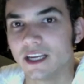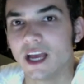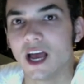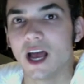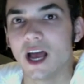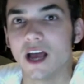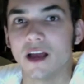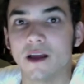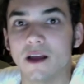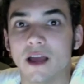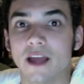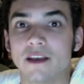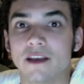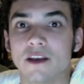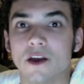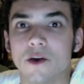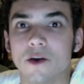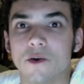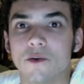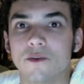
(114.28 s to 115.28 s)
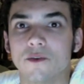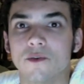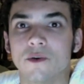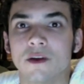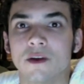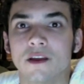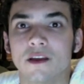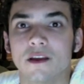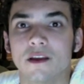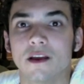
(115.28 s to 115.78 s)
I know
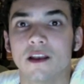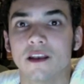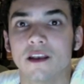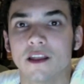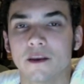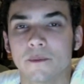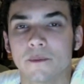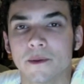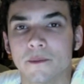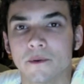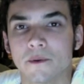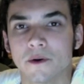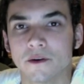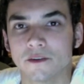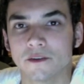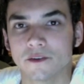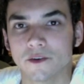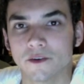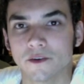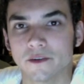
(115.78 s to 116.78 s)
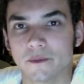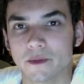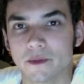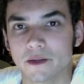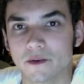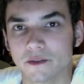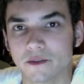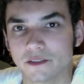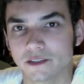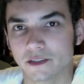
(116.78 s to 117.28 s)
a lot of people aren't going to be
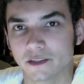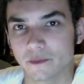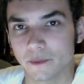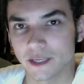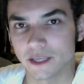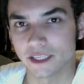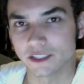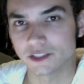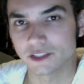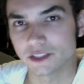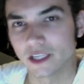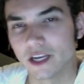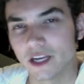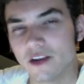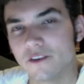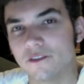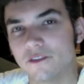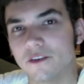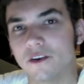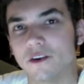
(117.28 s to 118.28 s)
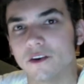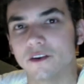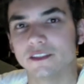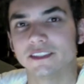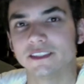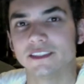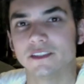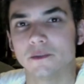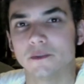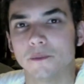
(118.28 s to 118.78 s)
going to the beach for
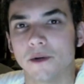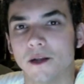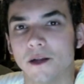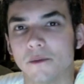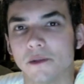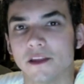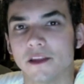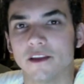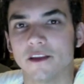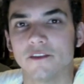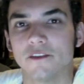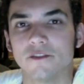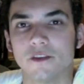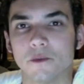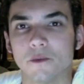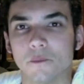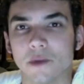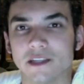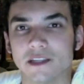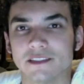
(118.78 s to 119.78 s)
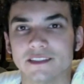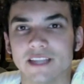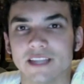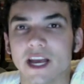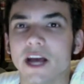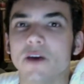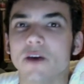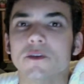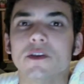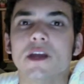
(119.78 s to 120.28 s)
still probably a few months
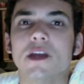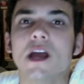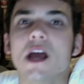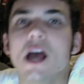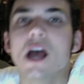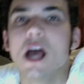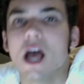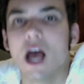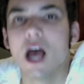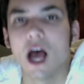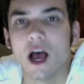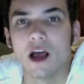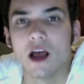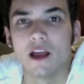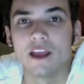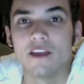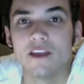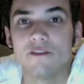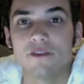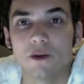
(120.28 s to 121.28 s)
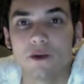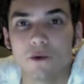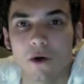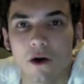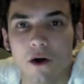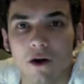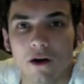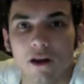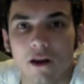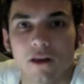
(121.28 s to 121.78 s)
out. If you
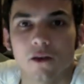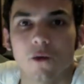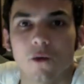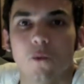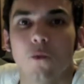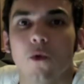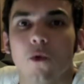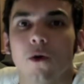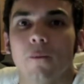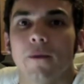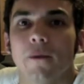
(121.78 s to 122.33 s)
are in a warmer